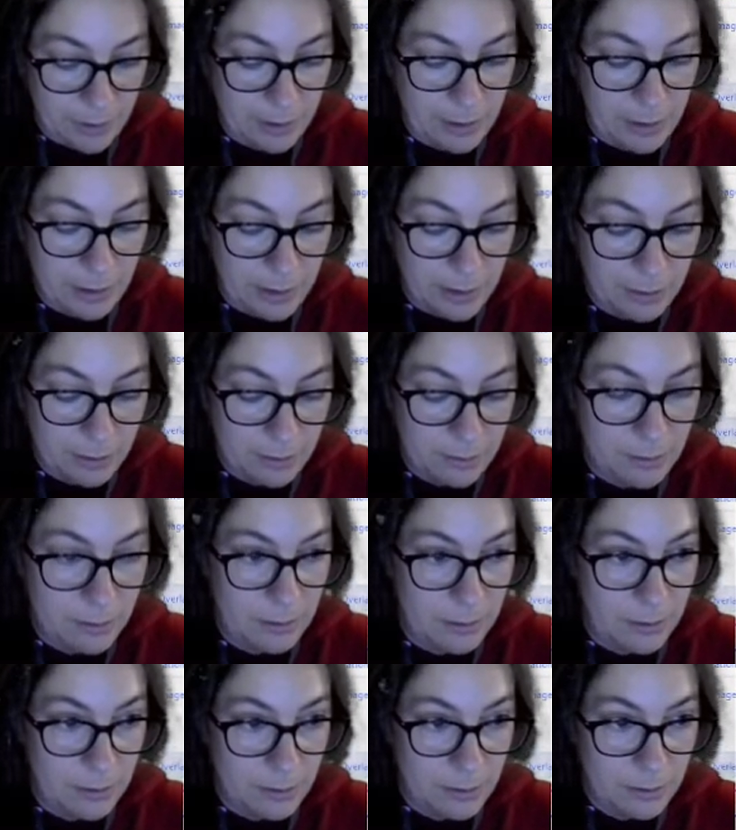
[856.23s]
End
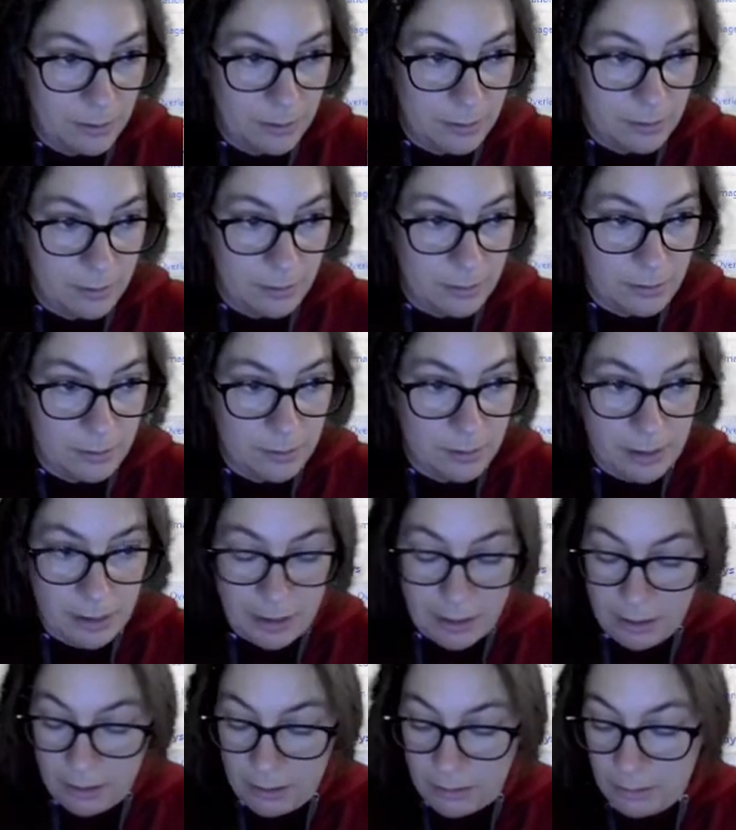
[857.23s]

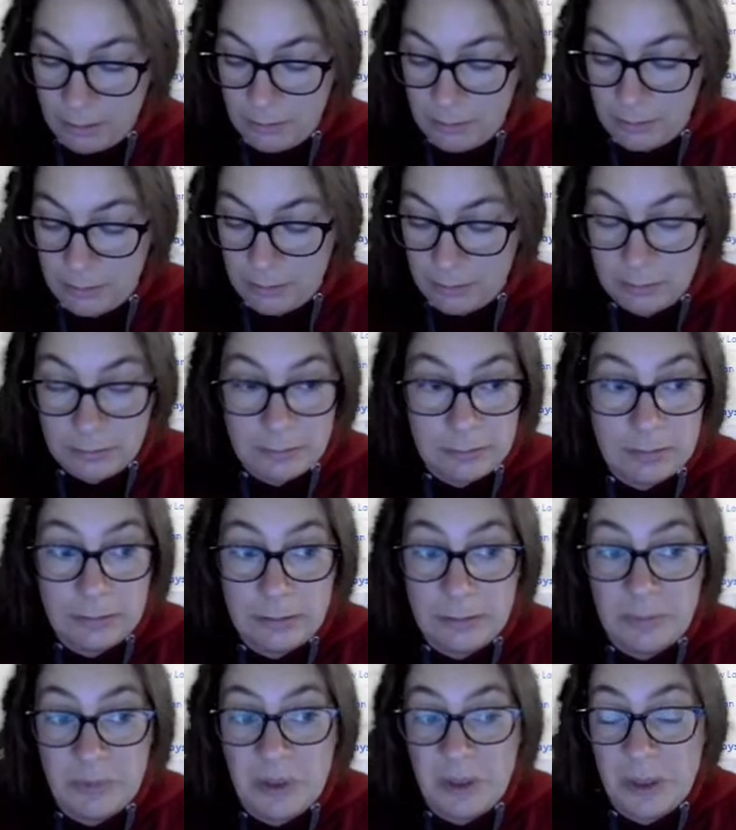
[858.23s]
date,
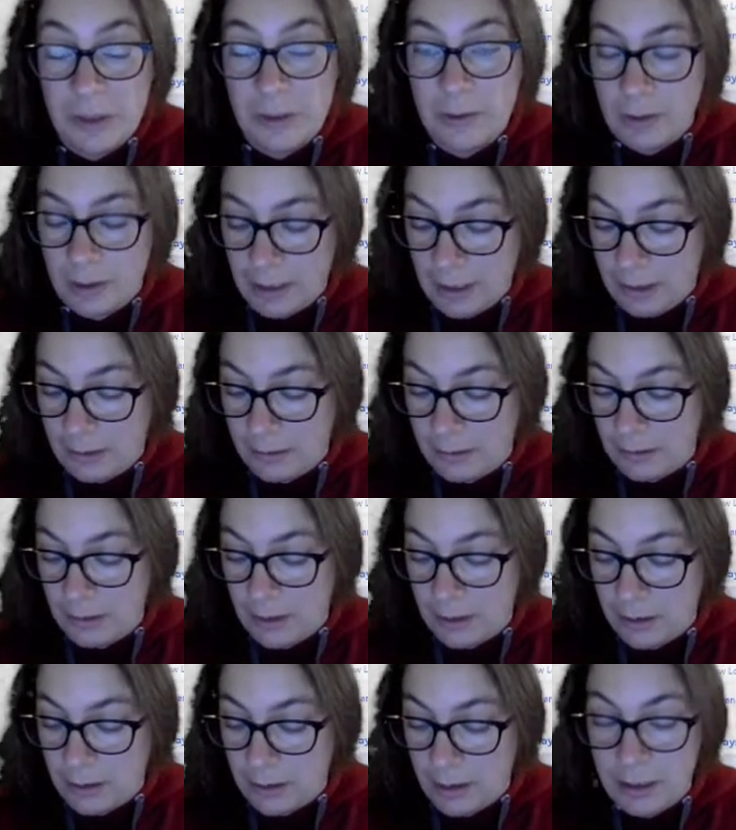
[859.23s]
just gonna guess
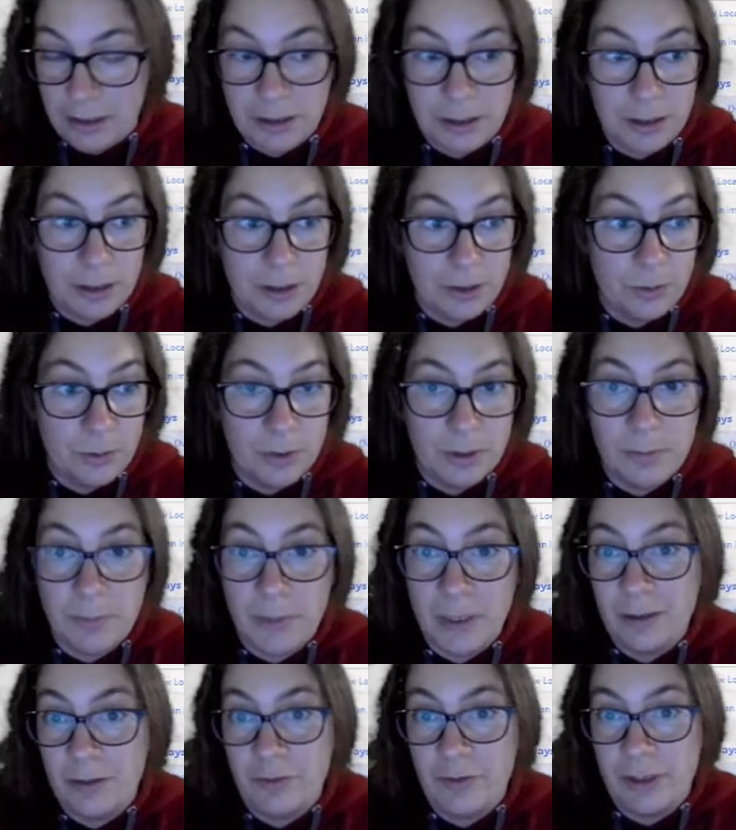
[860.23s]
1982. It
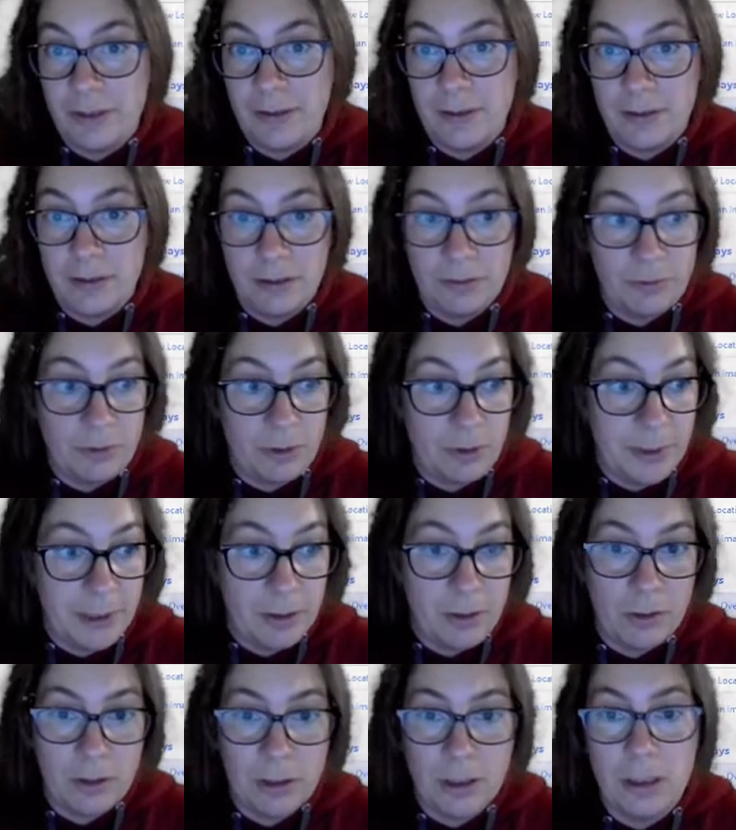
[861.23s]
might have existed for a bit
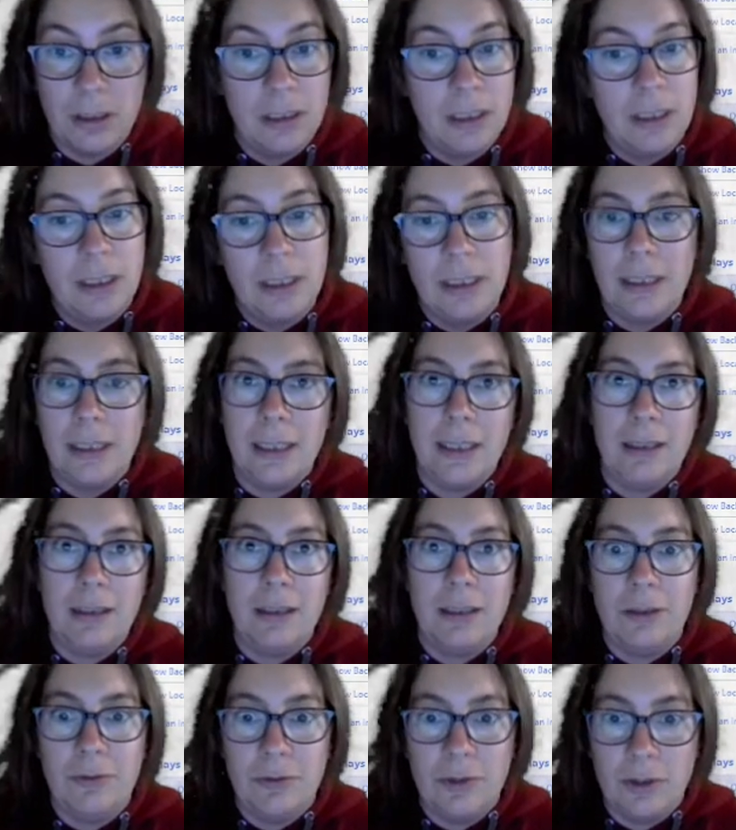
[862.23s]
longer. Again,
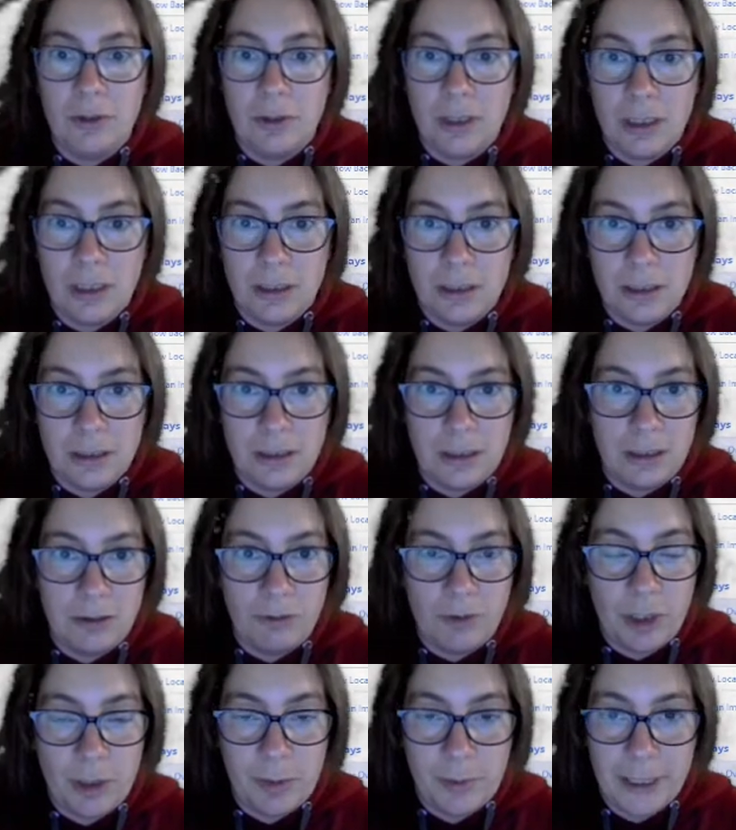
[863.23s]
if you are a
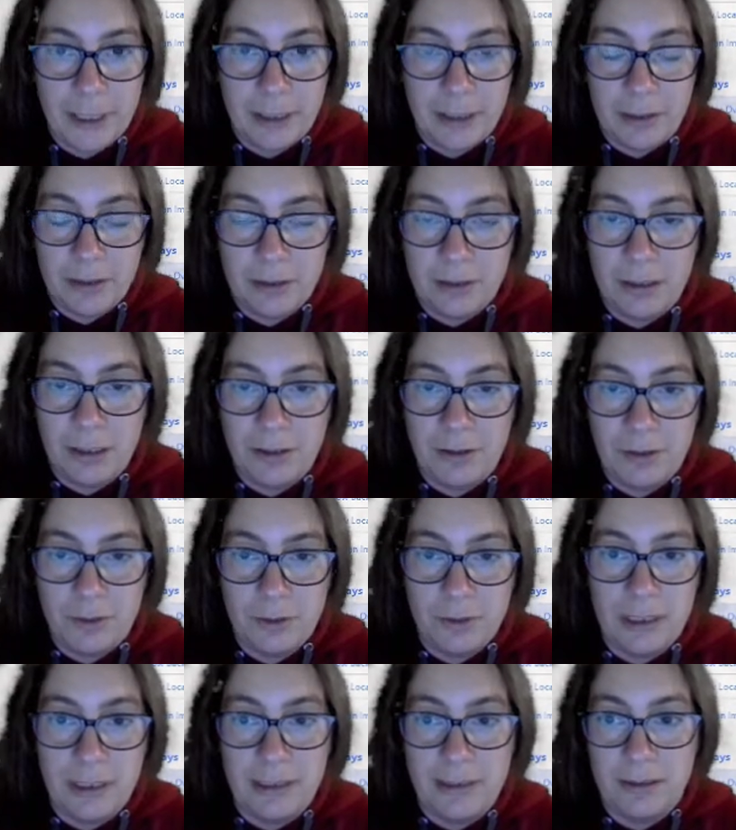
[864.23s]
railway
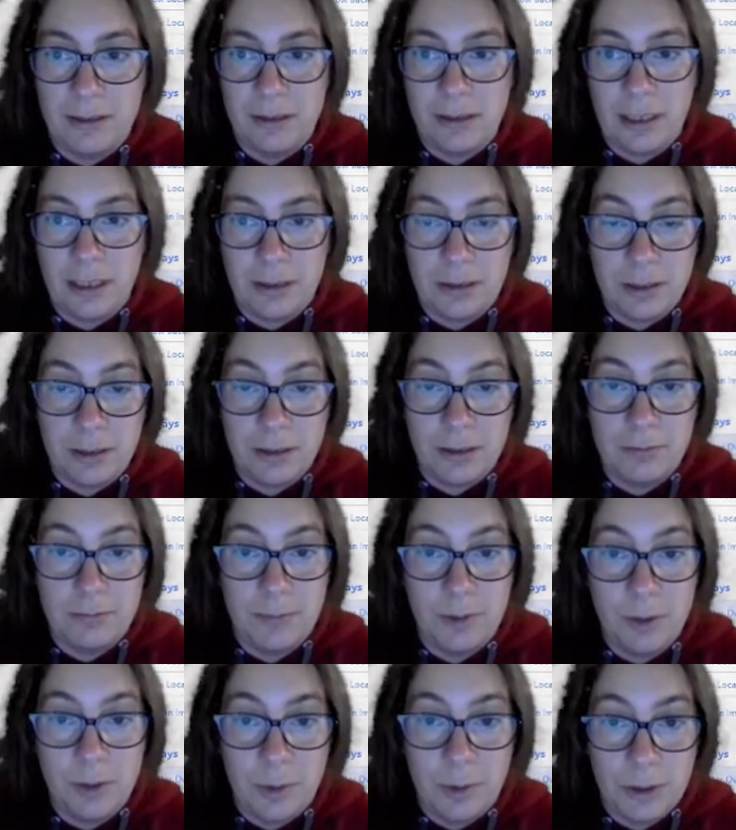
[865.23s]
enthusiast and
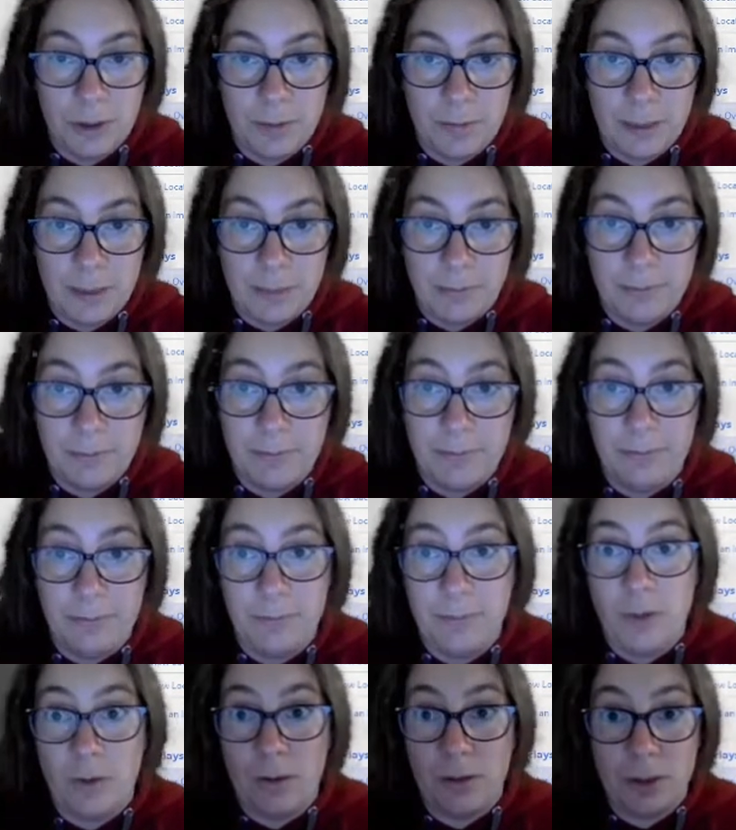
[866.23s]
you want to map
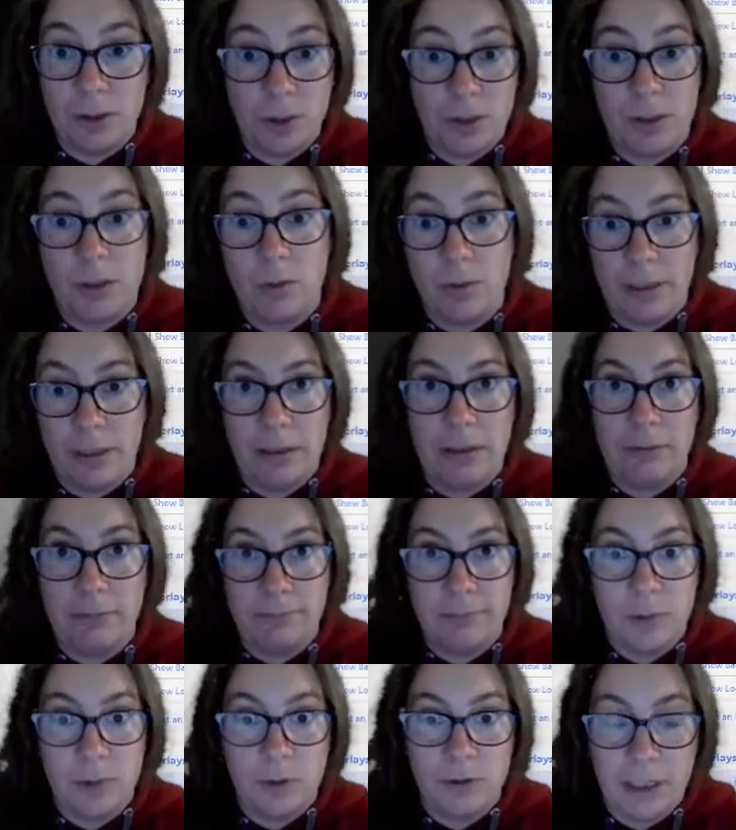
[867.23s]
Youghal, just go in
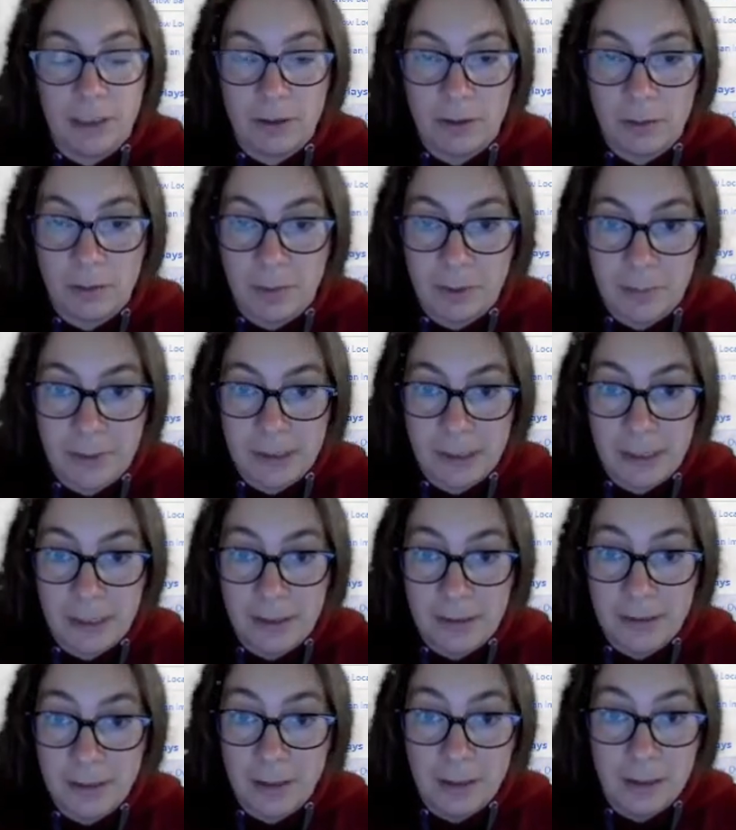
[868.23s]
and correct all my mistakes.